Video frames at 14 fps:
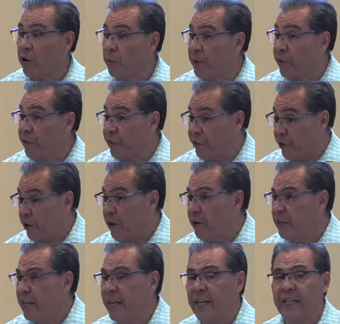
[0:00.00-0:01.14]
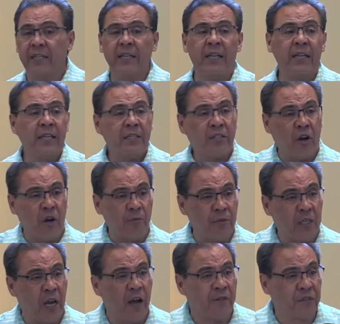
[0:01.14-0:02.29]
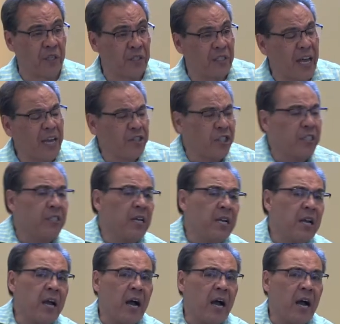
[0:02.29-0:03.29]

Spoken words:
He'll be third in terms of succession,